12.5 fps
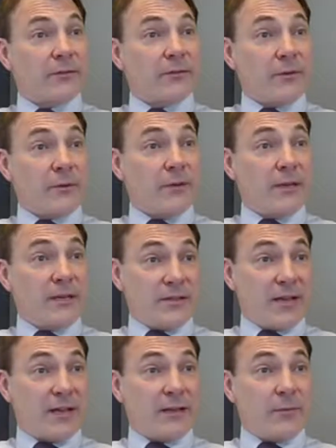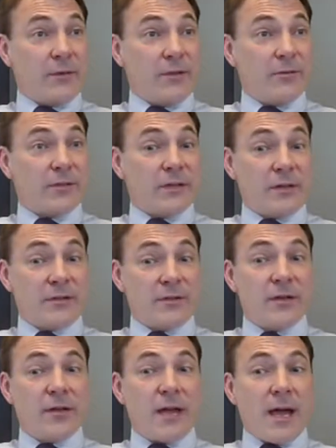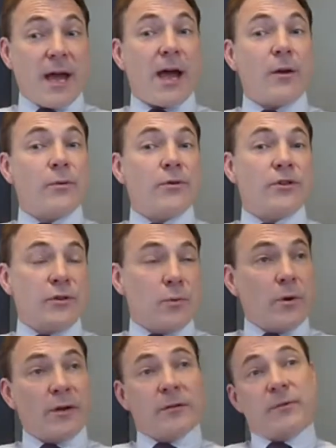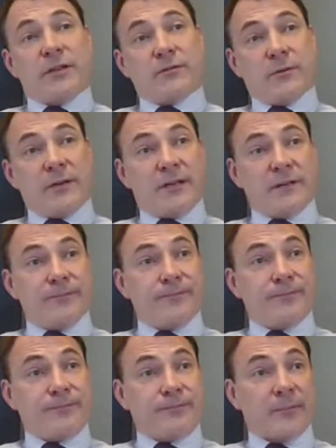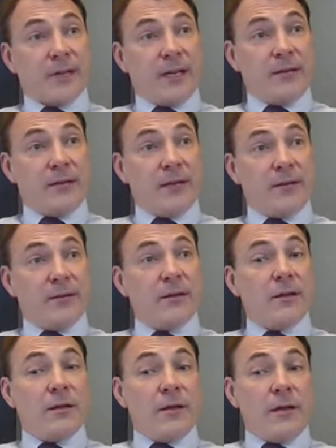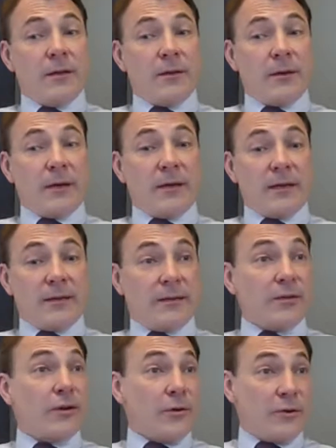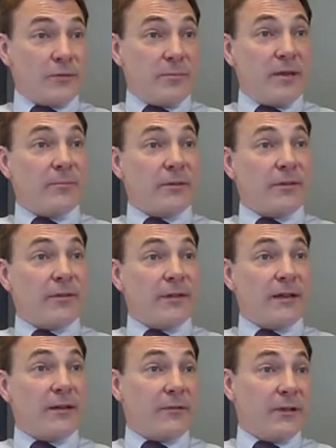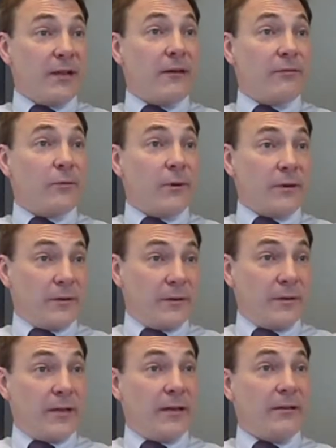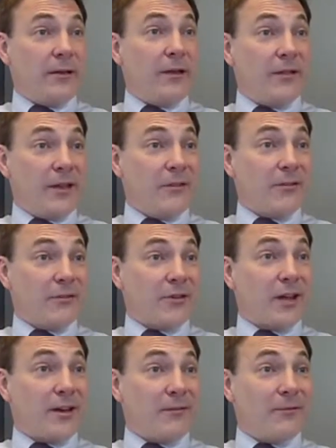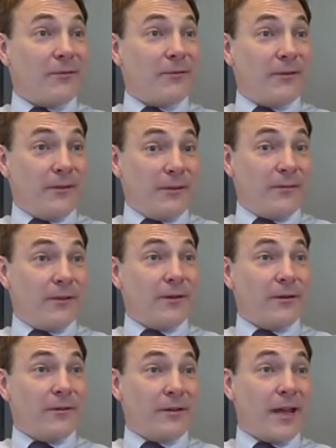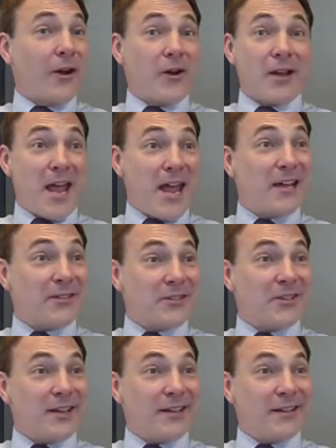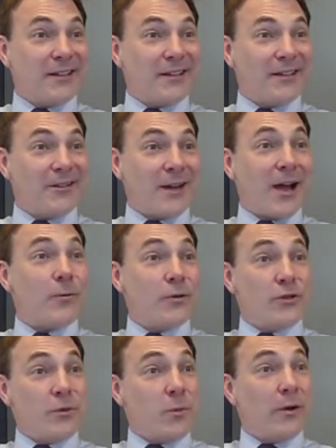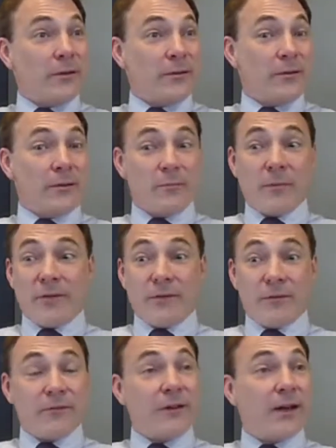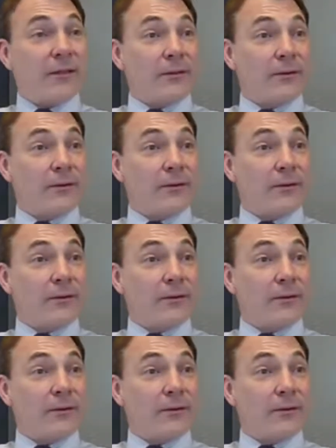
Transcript: So exactly what you said is how would you want to be treated, and and encourage people to think of a loved one and on the other side of, of their caring hand saying, you know, how would you want your mother, father,